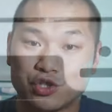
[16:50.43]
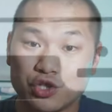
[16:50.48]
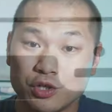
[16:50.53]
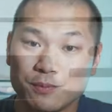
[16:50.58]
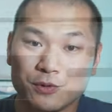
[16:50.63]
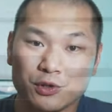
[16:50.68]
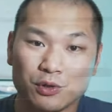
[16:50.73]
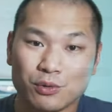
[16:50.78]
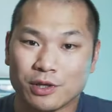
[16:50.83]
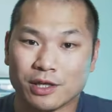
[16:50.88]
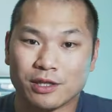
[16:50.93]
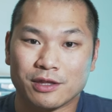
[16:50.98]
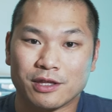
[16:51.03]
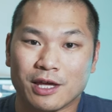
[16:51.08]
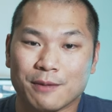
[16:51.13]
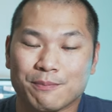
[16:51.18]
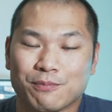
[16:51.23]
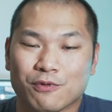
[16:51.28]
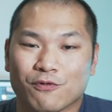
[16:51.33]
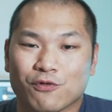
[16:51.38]
GPU can
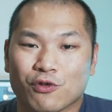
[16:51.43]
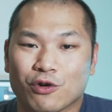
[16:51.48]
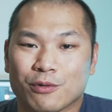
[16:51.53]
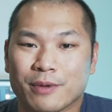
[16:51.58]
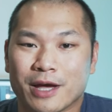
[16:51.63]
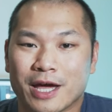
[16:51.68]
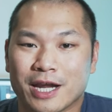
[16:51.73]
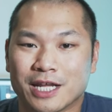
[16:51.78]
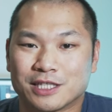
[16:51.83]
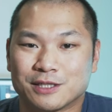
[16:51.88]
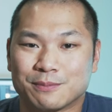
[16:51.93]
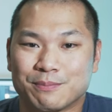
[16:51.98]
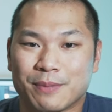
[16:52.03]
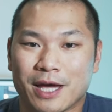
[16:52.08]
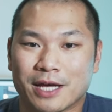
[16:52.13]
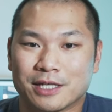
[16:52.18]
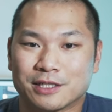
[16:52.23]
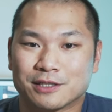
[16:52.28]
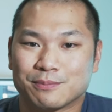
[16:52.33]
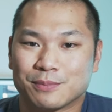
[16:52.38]
then perform at its
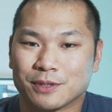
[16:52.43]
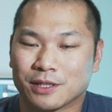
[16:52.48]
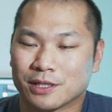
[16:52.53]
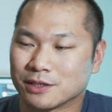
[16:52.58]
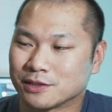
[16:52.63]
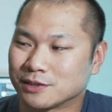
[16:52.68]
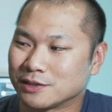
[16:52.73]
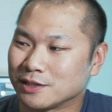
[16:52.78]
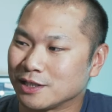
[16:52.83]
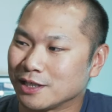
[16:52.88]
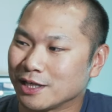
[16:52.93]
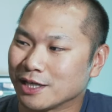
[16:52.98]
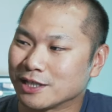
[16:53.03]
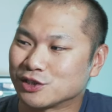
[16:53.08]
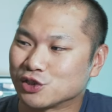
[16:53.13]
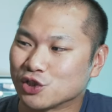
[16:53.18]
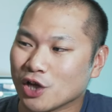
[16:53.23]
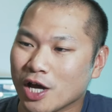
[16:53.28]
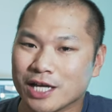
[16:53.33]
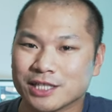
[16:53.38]
best because the
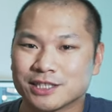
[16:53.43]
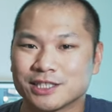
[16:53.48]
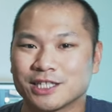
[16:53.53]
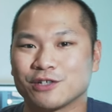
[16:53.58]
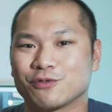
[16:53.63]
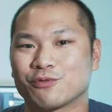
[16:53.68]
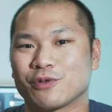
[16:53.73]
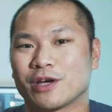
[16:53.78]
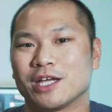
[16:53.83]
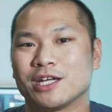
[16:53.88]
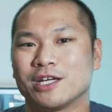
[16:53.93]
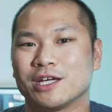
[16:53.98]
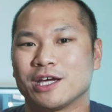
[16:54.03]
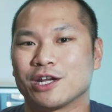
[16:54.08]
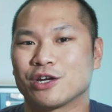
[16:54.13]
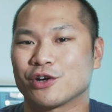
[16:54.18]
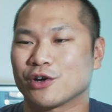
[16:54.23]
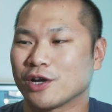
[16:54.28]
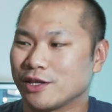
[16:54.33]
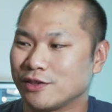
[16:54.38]
exhausting
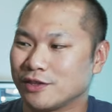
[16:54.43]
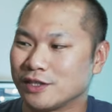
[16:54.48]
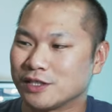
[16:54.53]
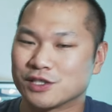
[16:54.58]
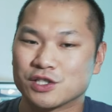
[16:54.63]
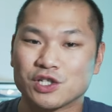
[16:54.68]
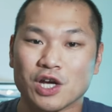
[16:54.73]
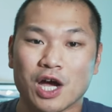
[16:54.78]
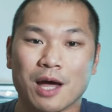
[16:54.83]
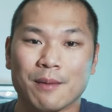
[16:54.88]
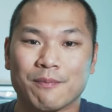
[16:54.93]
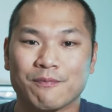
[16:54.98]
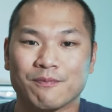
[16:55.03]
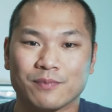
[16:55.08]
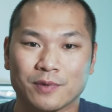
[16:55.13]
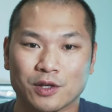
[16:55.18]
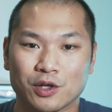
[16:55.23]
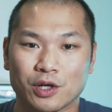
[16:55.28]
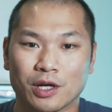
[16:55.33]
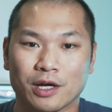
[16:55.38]
radiator and these
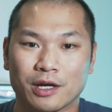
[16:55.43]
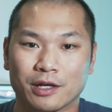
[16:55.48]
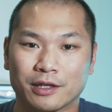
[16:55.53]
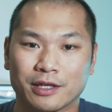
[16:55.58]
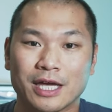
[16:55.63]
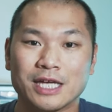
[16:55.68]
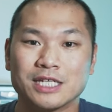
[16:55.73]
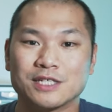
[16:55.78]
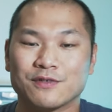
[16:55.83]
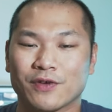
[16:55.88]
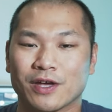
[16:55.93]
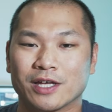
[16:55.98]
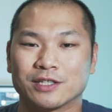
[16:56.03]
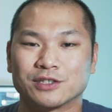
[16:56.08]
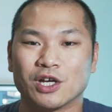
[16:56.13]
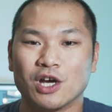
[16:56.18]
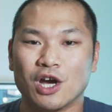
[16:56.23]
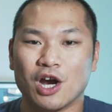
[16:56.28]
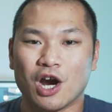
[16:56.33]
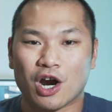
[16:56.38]
top uh, case
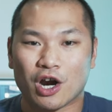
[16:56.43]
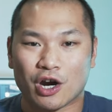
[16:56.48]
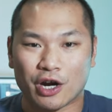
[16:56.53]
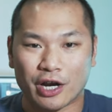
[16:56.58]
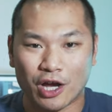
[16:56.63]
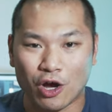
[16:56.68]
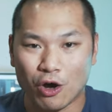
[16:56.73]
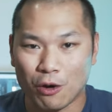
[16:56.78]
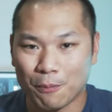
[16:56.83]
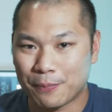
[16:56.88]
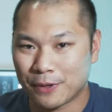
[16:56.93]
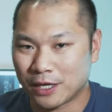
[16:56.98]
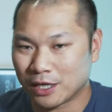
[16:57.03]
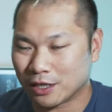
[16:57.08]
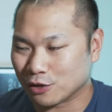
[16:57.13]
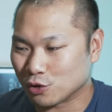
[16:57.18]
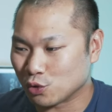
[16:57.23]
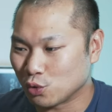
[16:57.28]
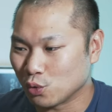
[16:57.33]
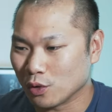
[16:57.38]
fans are
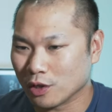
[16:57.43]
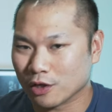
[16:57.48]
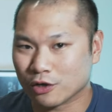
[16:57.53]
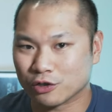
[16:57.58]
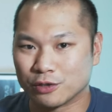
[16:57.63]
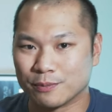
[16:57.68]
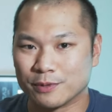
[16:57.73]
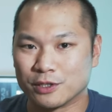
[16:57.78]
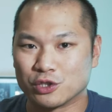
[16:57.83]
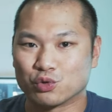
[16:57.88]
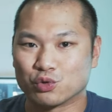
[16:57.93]
helping cooler to be